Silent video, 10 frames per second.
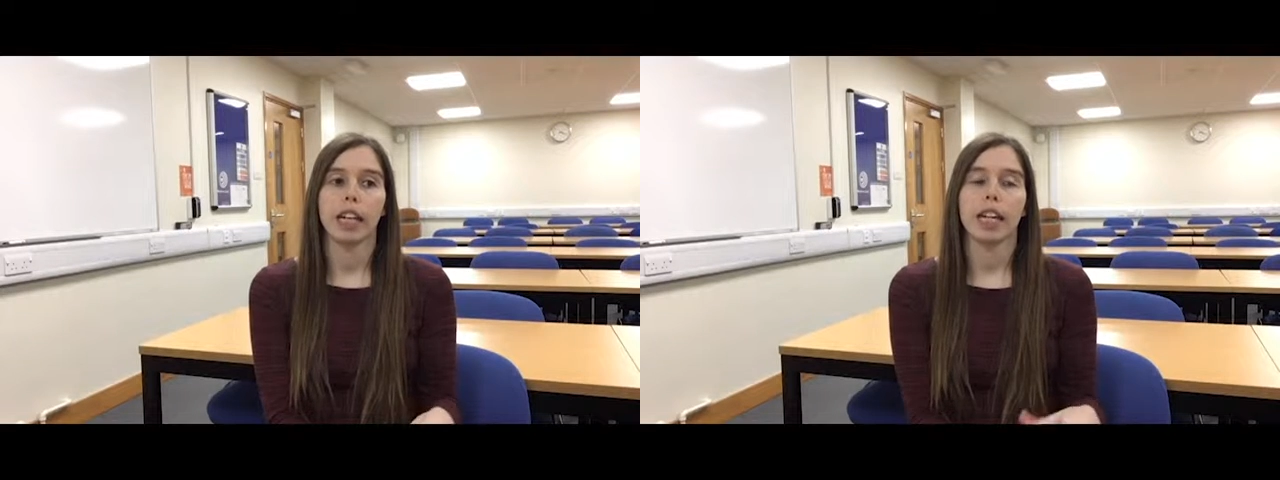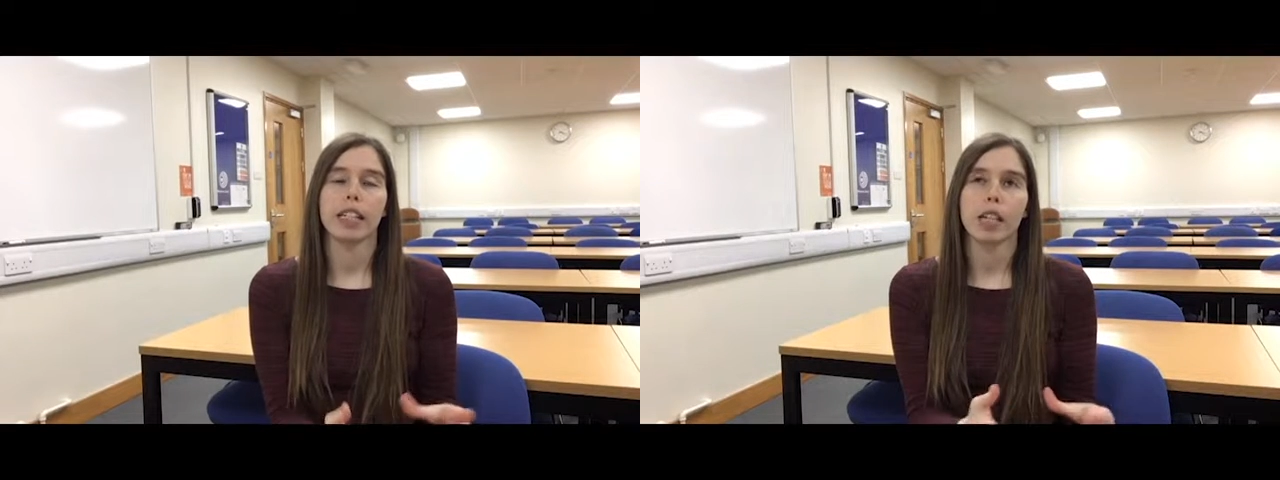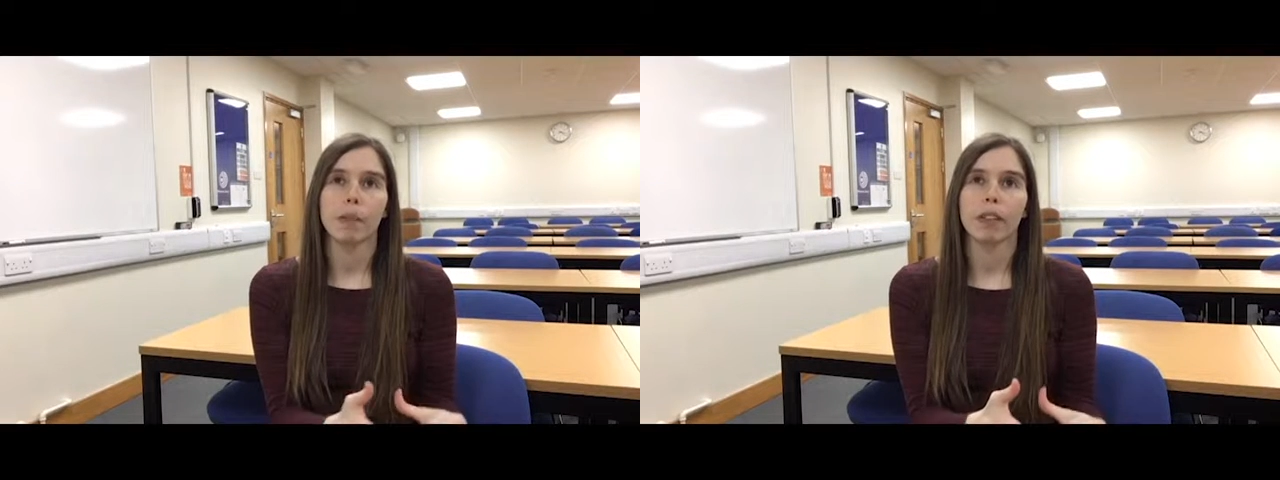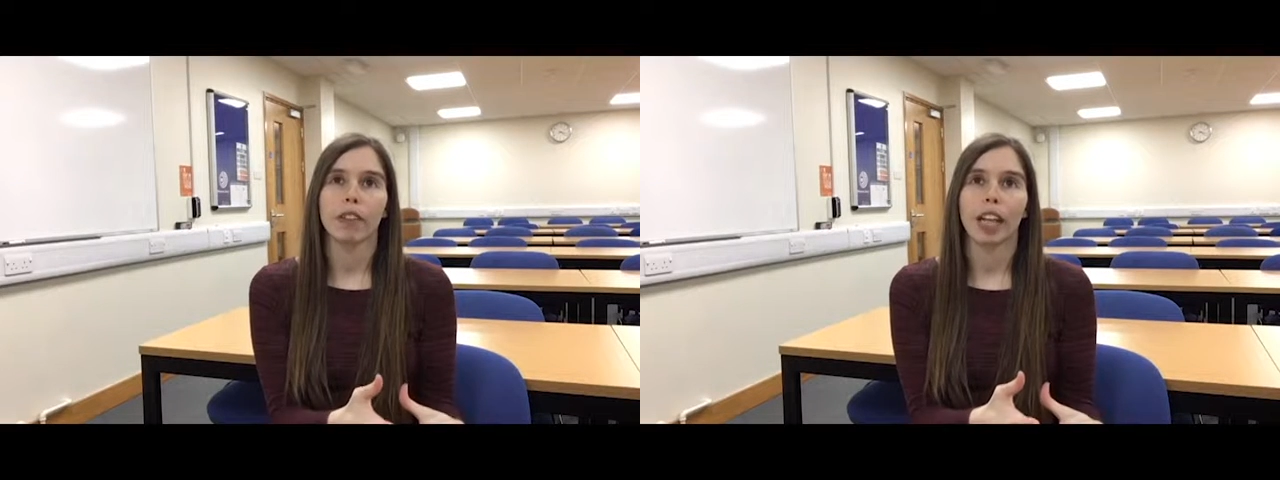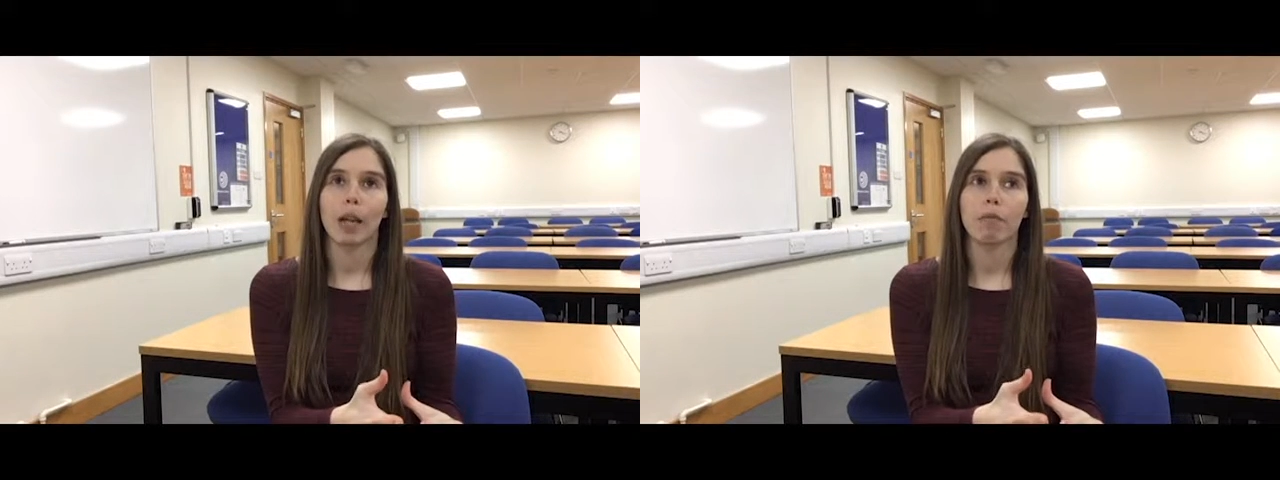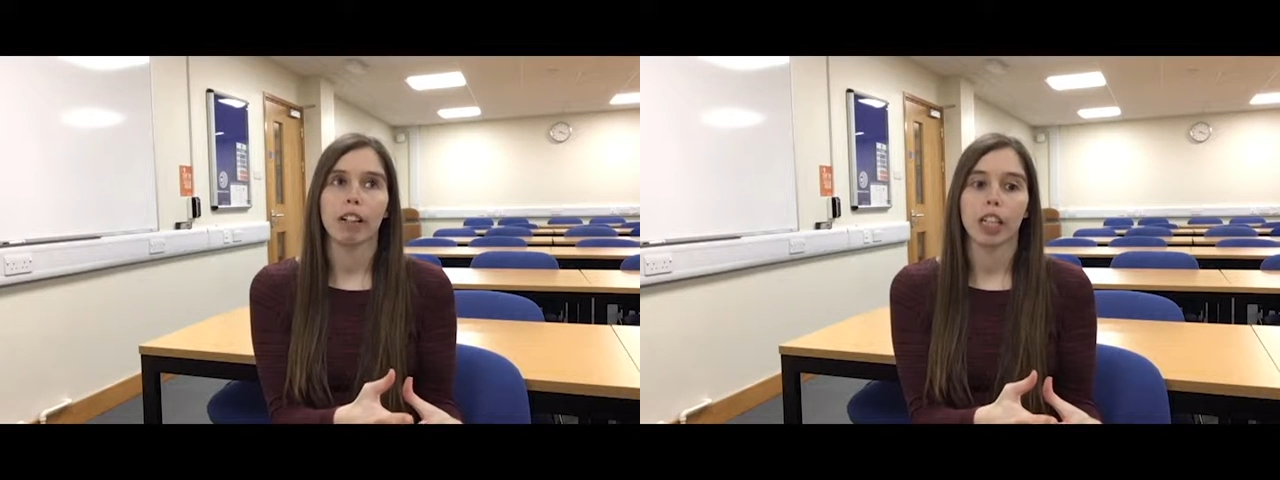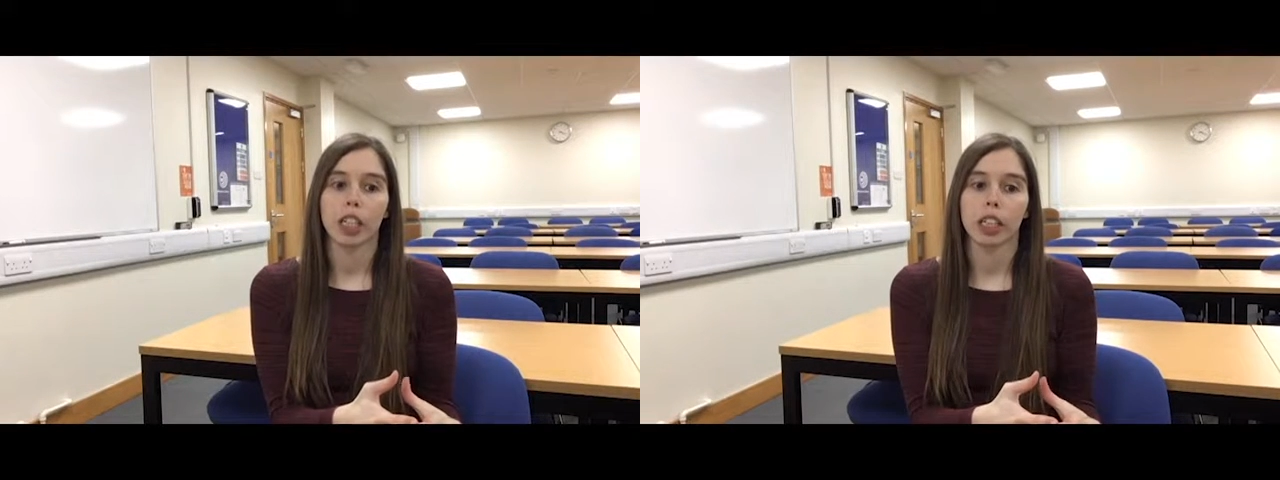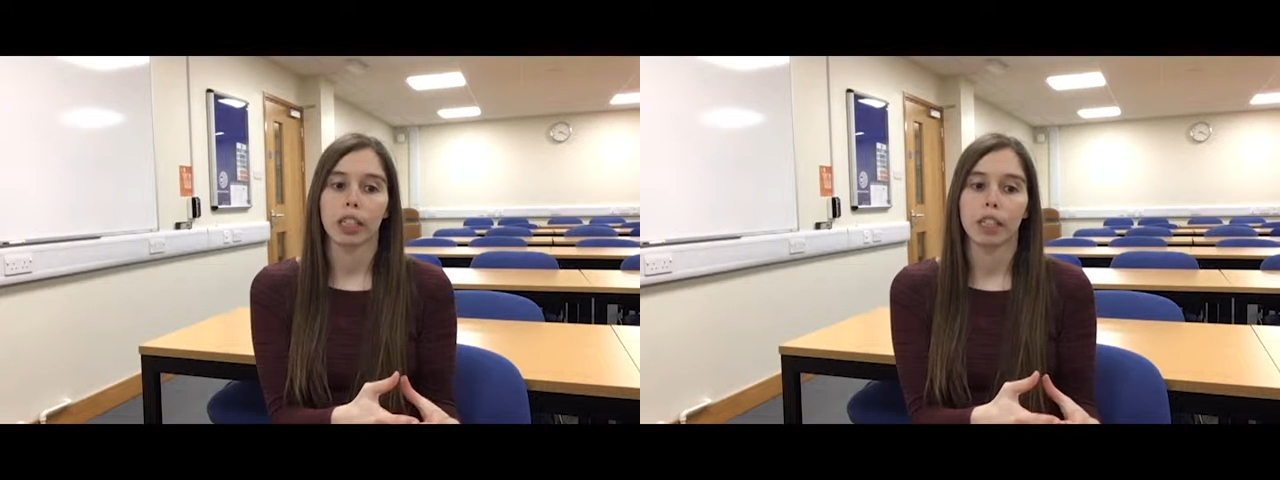in terms of collaboration, in